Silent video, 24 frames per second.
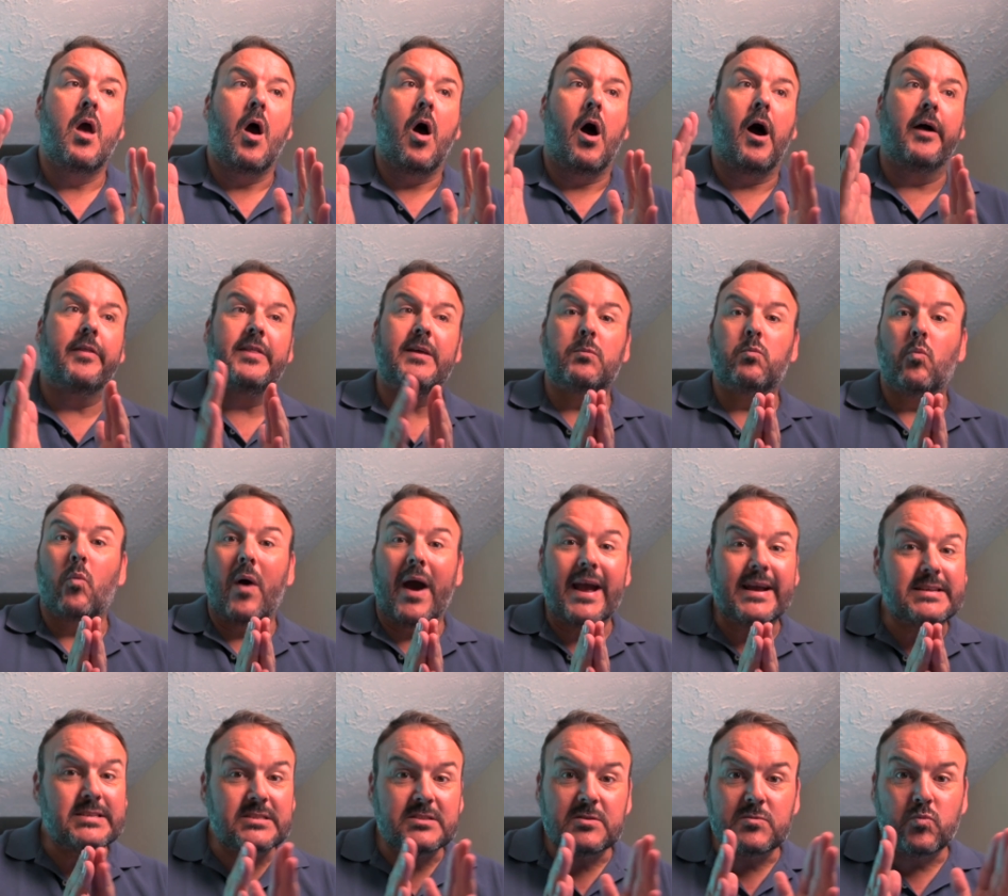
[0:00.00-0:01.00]
I then
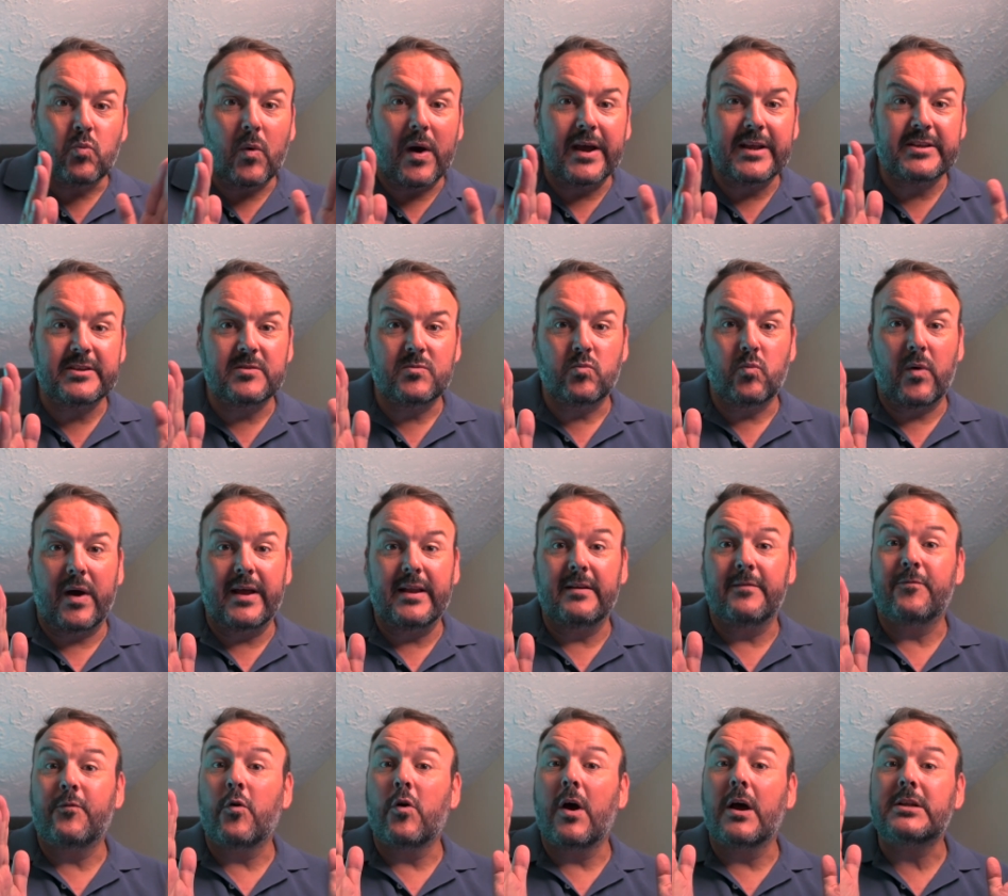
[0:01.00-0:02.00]
waited and waited and waited
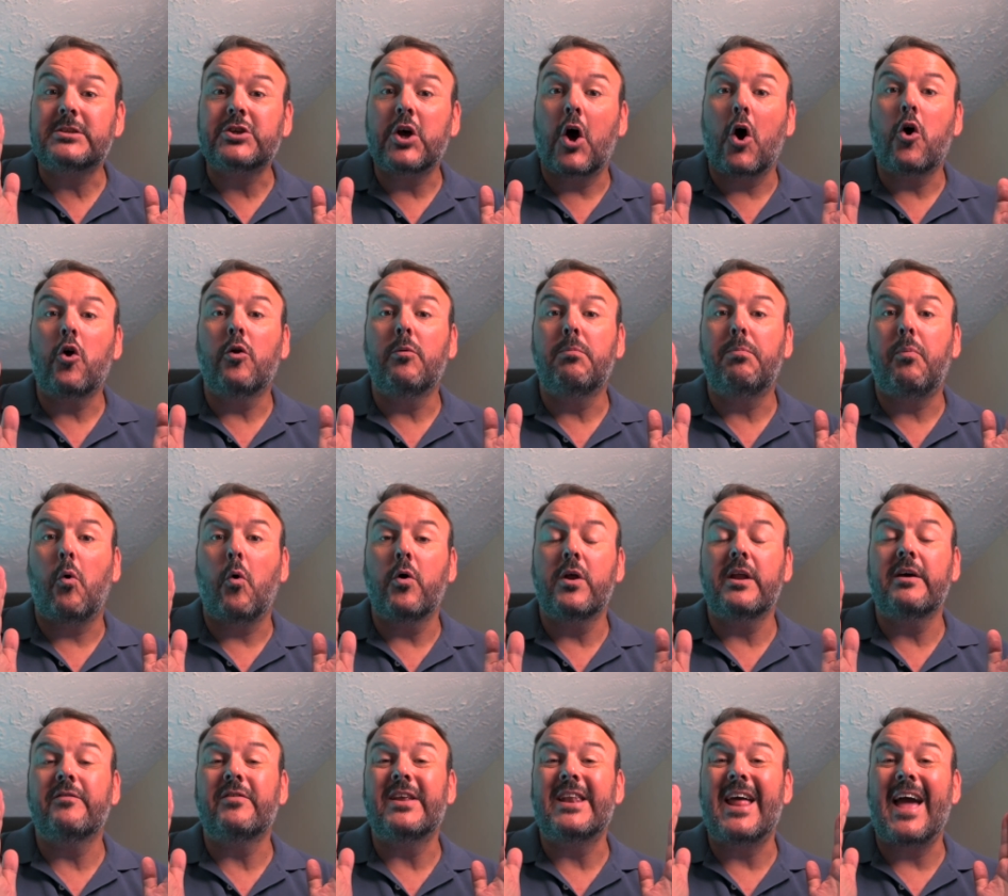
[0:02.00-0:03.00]
for a total point
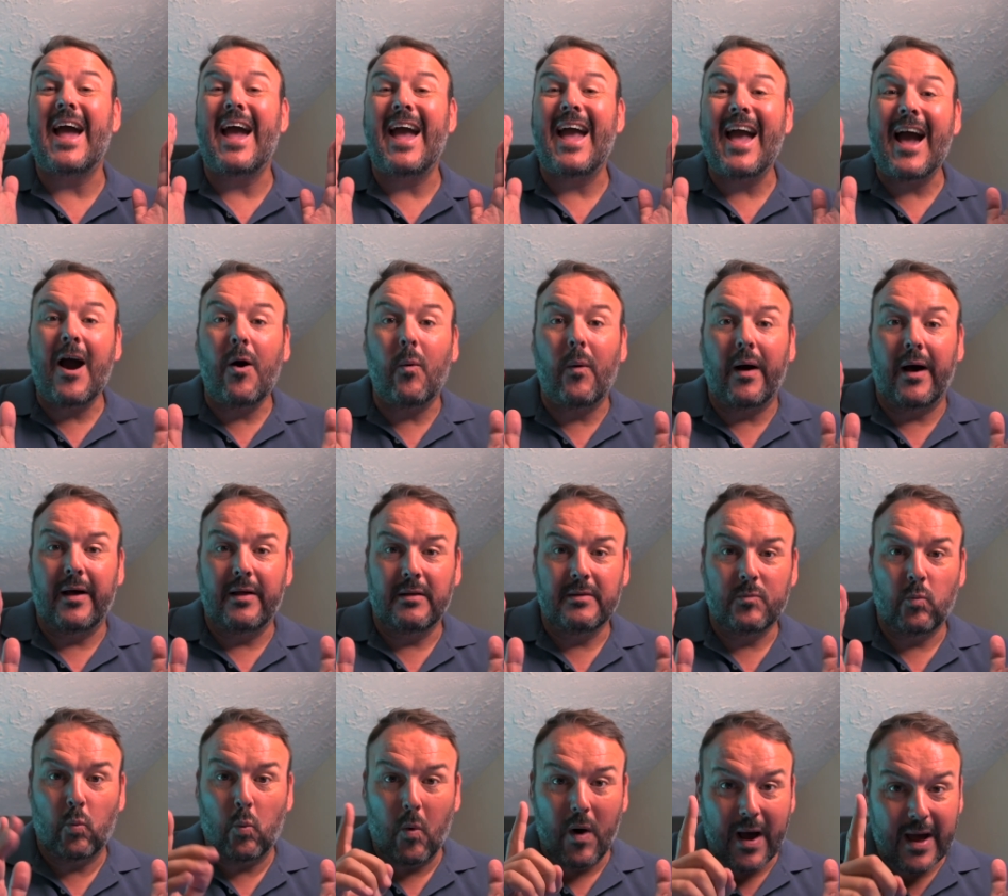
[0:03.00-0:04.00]
of an hour.
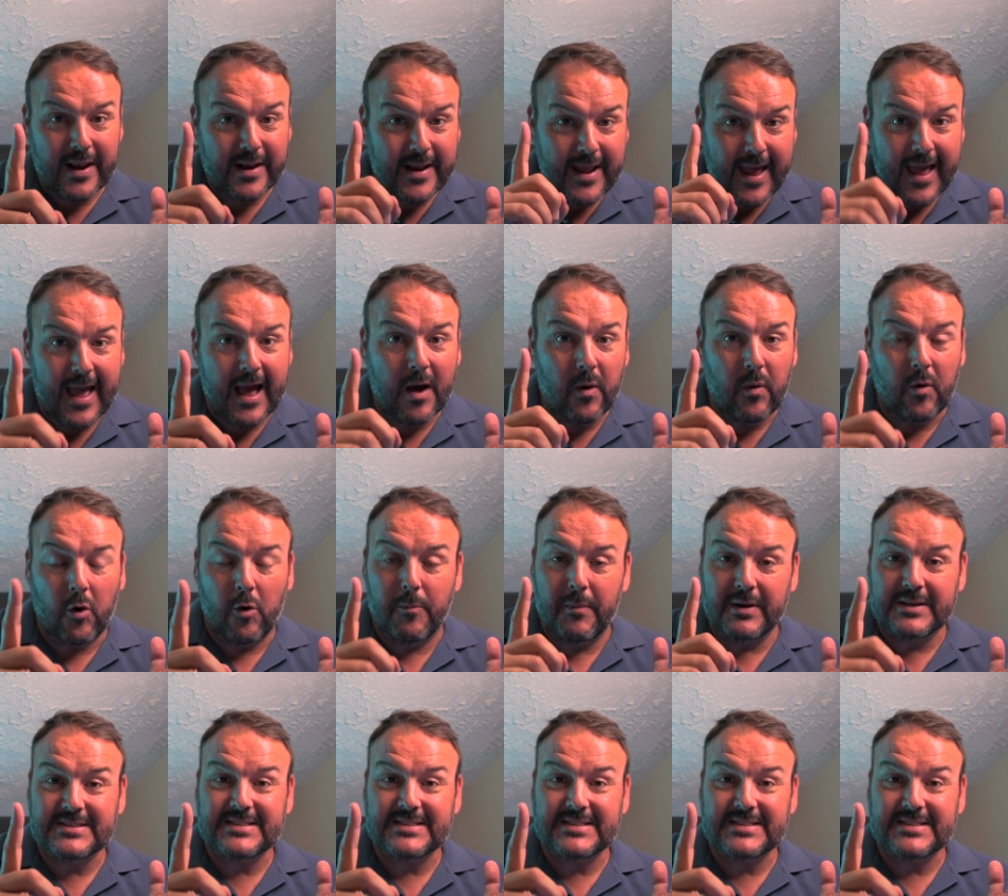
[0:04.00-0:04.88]
1 hour, almost